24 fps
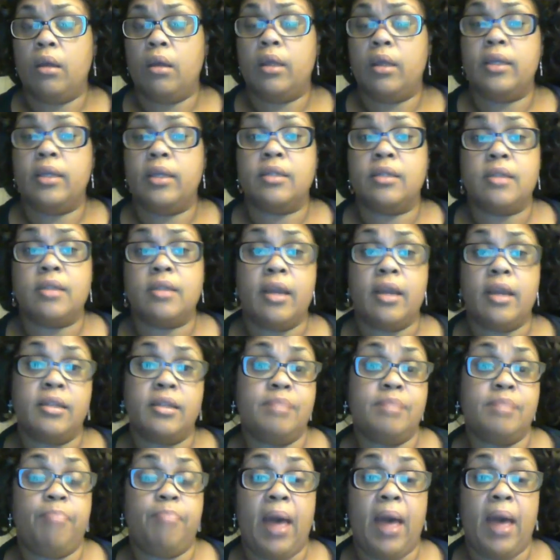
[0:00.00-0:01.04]
a
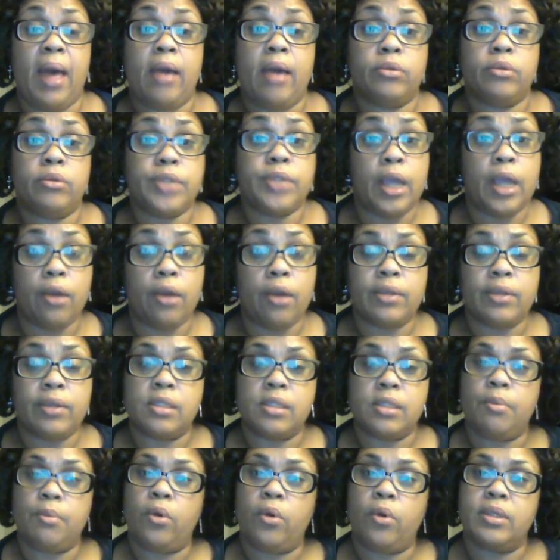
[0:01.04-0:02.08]

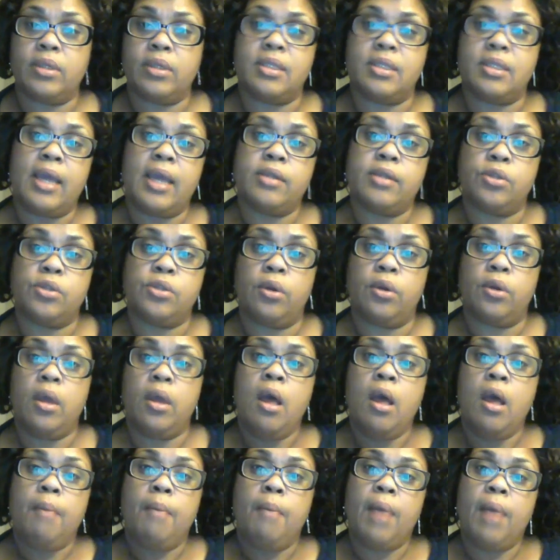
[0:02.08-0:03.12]
bioterrorism or disaster,
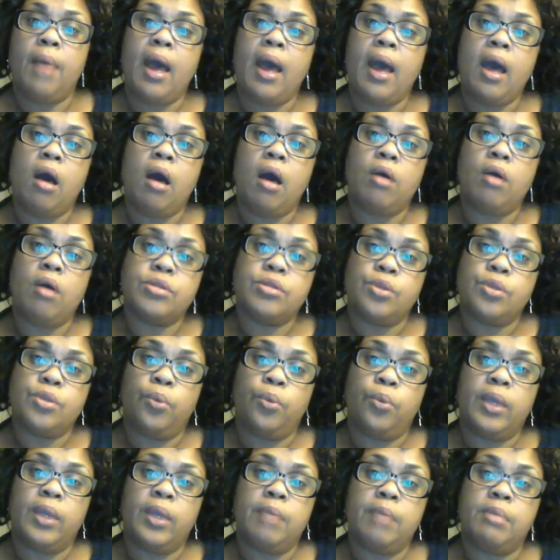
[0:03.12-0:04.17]
how also
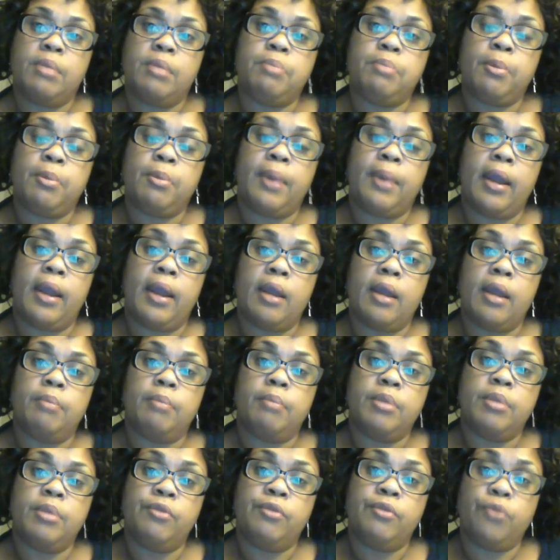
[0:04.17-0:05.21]
we can be prepared
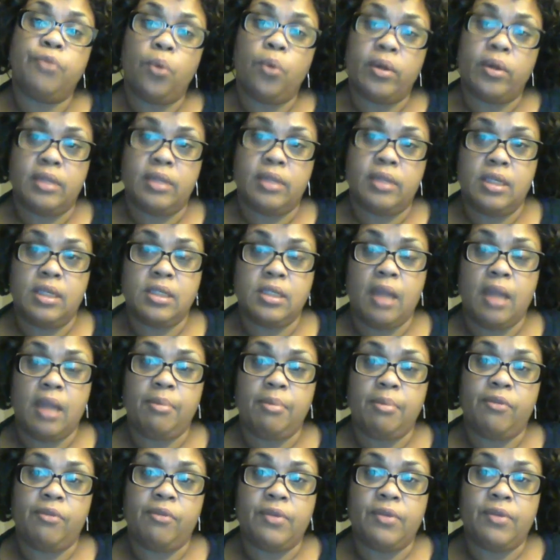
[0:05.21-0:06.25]
before these
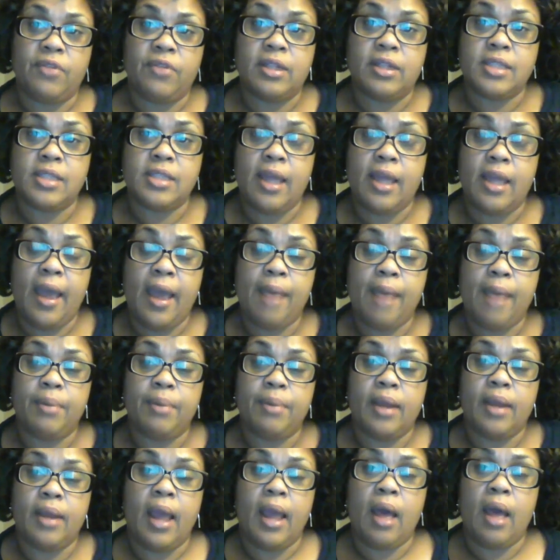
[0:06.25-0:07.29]
type of events
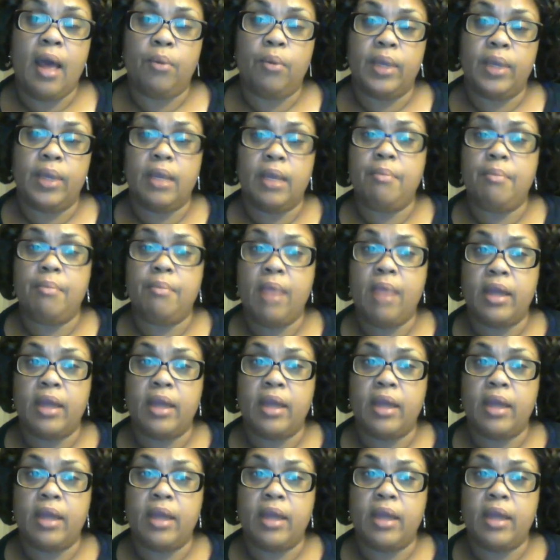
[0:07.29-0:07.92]
happen and how we can